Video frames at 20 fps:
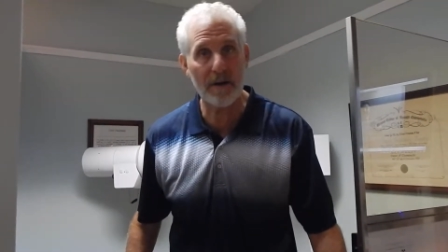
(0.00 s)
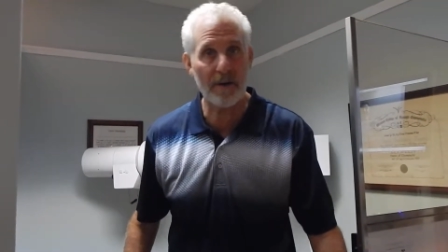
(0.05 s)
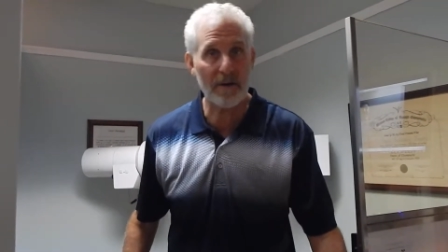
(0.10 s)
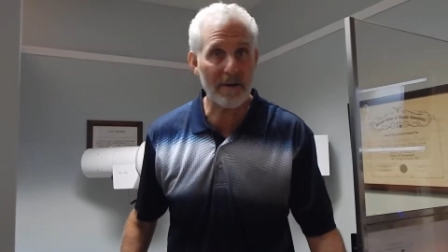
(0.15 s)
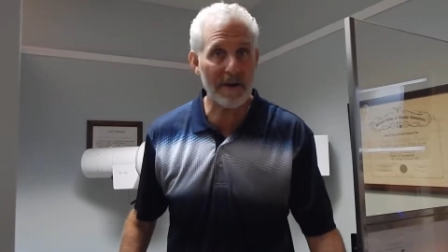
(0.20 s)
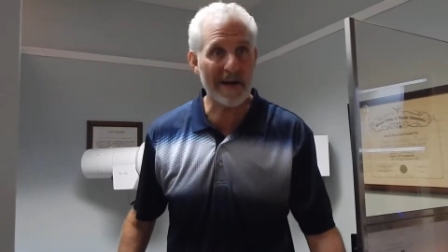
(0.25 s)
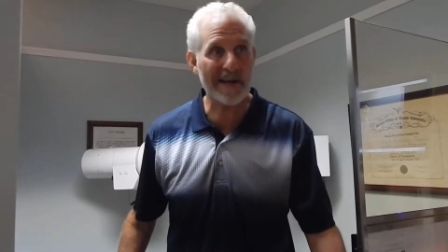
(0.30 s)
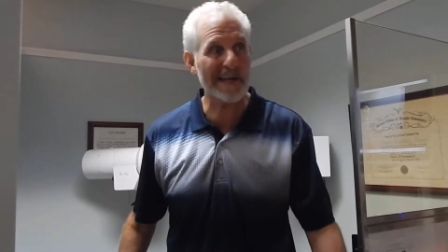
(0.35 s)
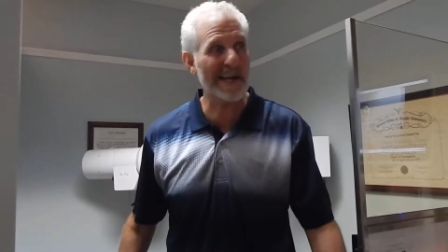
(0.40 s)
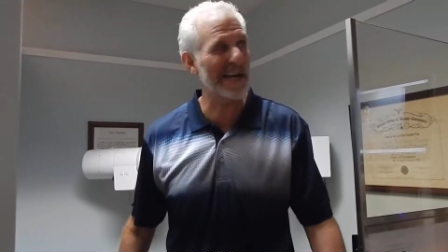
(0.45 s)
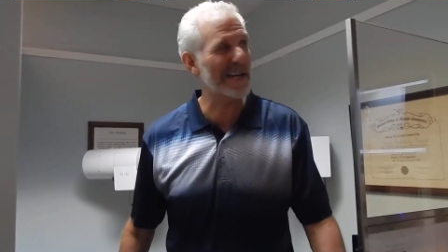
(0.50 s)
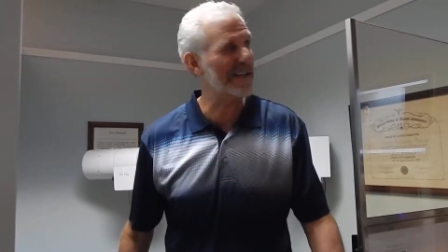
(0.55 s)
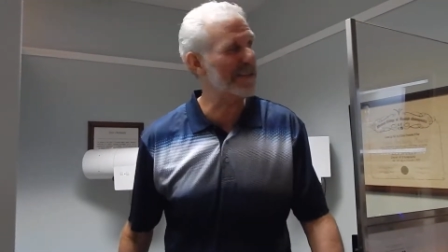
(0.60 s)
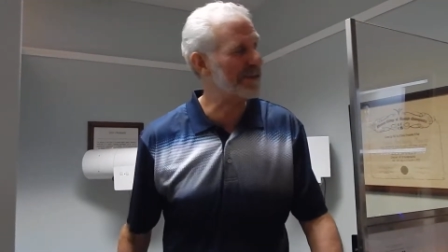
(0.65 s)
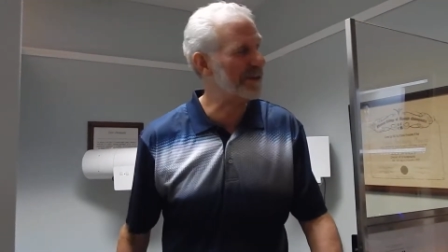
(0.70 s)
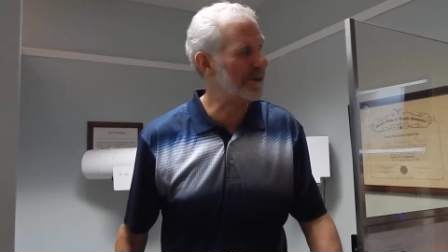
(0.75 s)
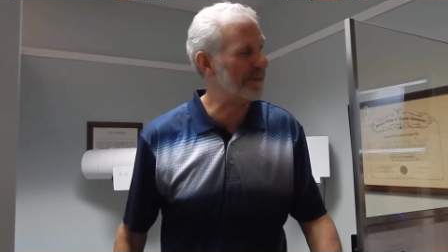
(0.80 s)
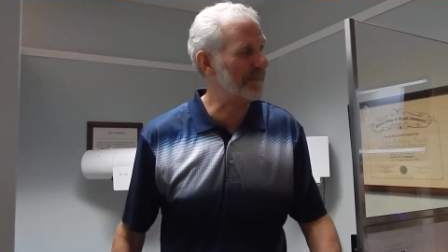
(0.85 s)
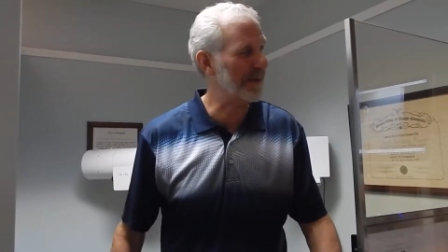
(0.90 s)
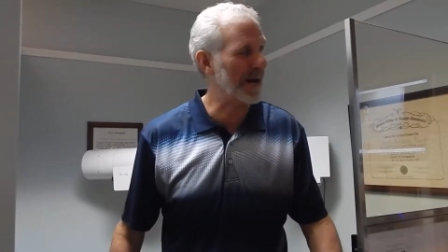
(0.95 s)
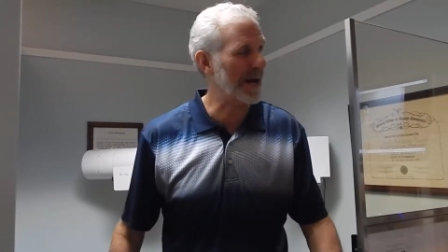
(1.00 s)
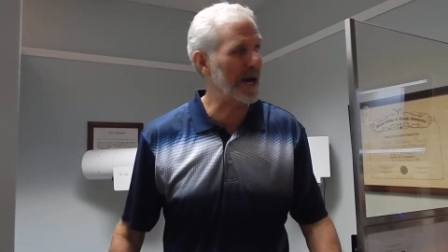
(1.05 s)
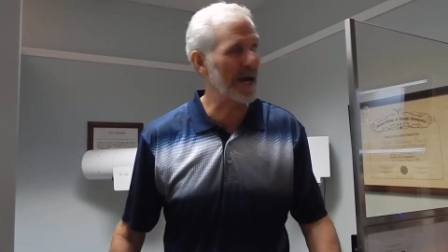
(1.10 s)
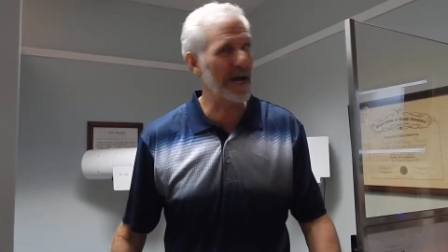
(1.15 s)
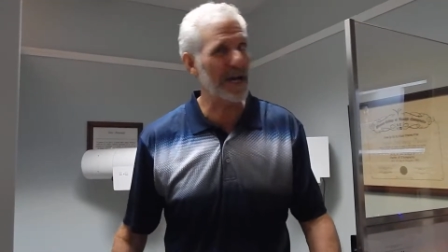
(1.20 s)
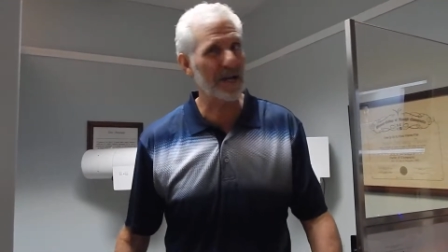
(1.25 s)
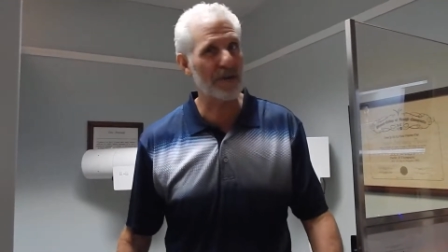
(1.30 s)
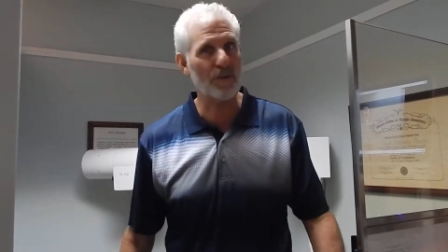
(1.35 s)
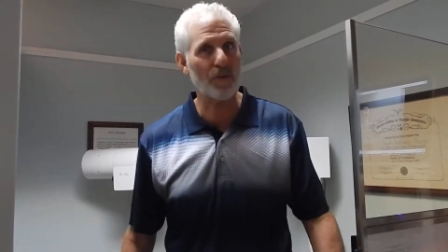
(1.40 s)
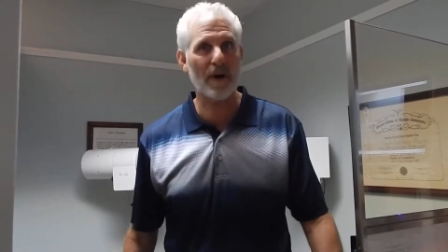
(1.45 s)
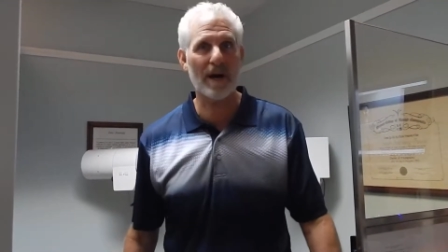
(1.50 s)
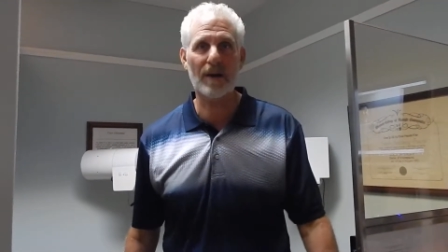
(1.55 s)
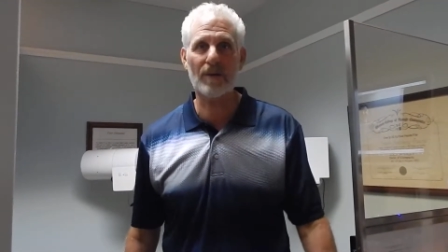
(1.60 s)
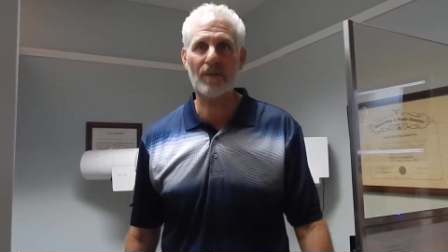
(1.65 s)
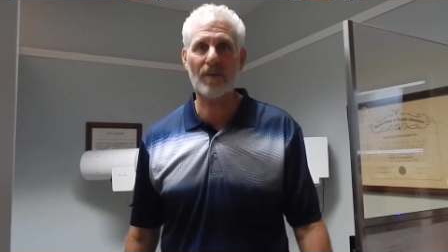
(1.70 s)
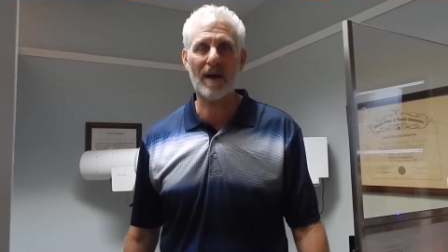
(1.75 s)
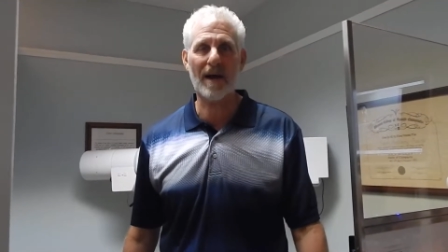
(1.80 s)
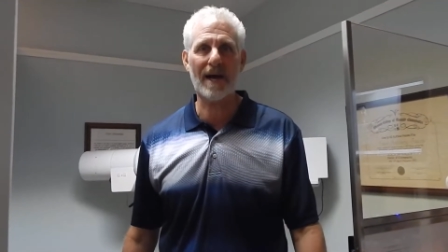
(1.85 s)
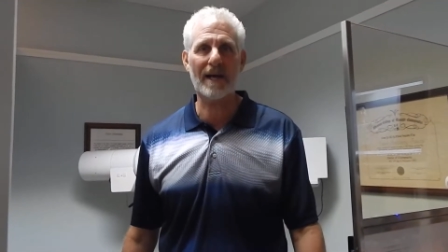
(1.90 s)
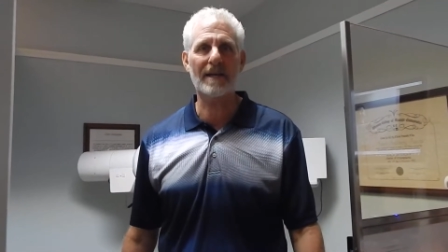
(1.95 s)
or I can't turn my head quite
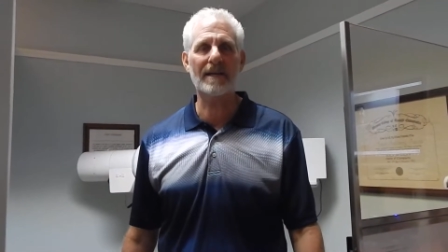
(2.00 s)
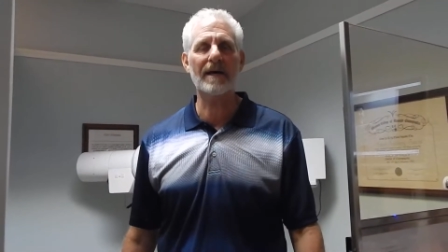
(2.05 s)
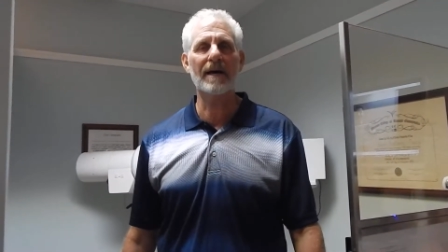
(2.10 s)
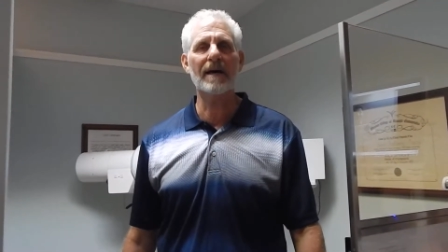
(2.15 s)
right